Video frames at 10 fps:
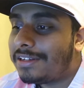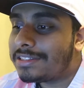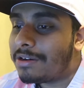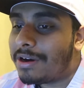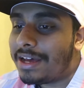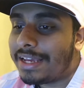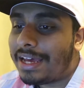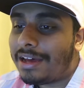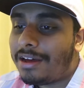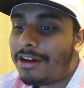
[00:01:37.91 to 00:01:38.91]
So,
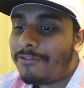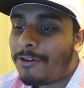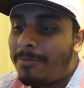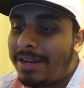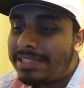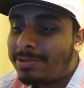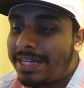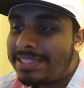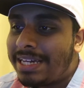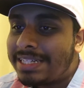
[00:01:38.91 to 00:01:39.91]
yeah, 4 minutes
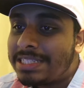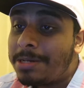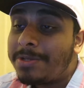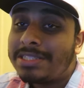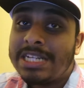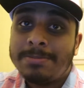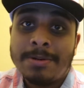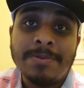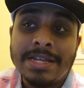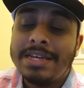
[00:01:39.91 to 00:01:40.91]
20 seconds. I hope you can see it
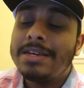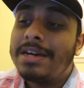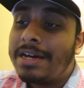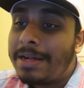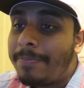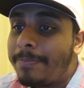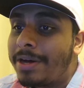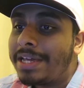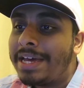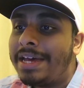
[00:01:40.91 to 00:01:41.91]
properly.
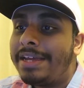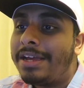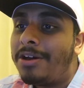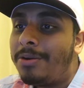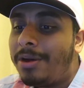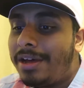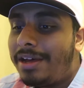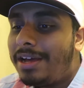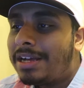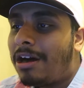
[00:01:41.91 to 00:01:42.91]
But yeah, here you go.
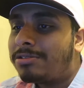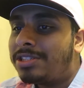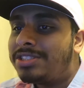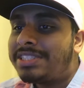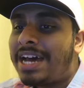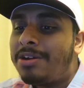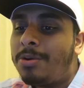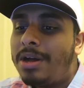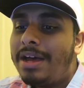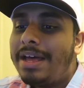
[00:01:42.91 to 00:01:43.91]
Carlton's
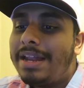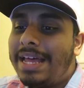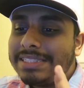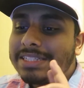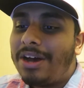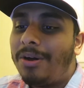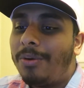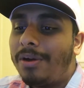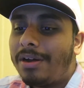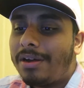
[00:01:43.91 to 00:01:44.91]
channel. Let's go!